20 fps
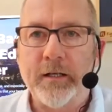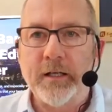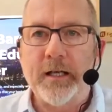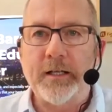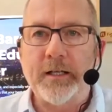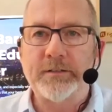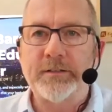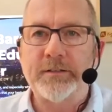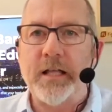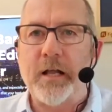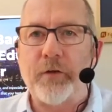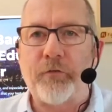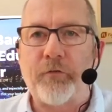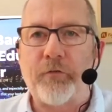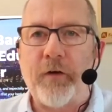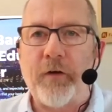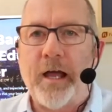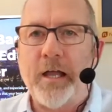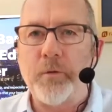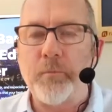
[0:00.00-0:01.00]
it's that
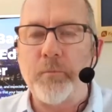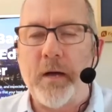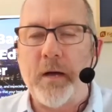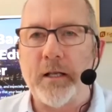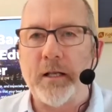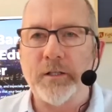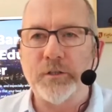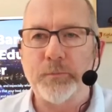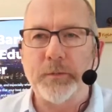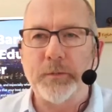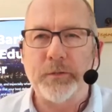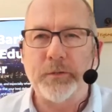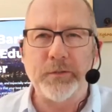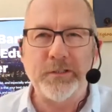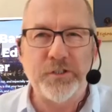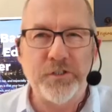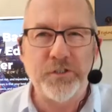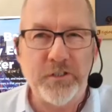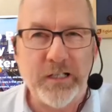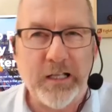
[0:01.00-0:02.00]
fine balance between
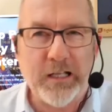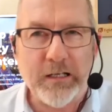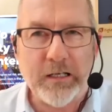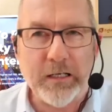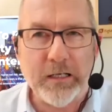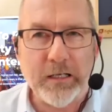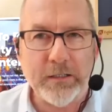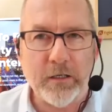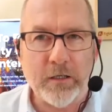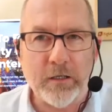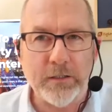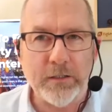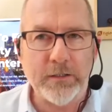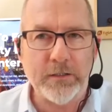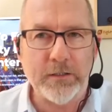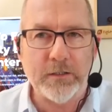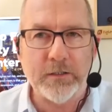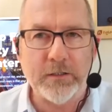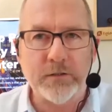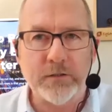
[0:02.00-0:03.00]
should I click on it
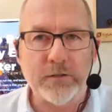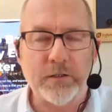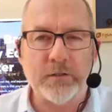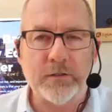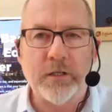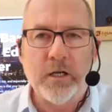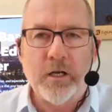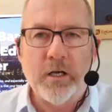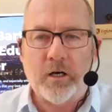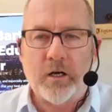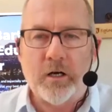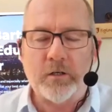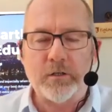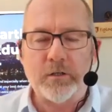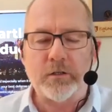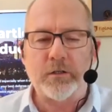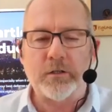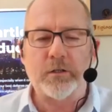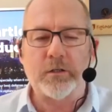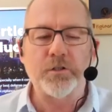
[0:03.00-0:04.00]
or, or, or,
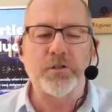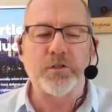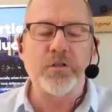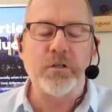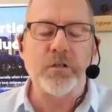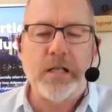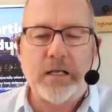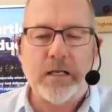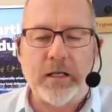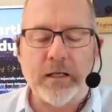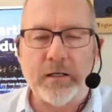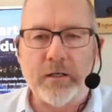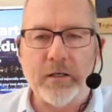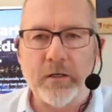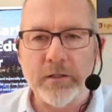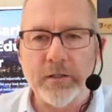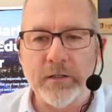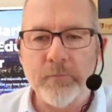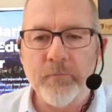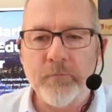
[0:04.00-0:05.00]
or, or shouldn't I click
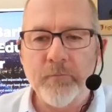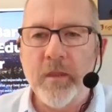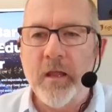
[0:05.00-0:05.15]
on it.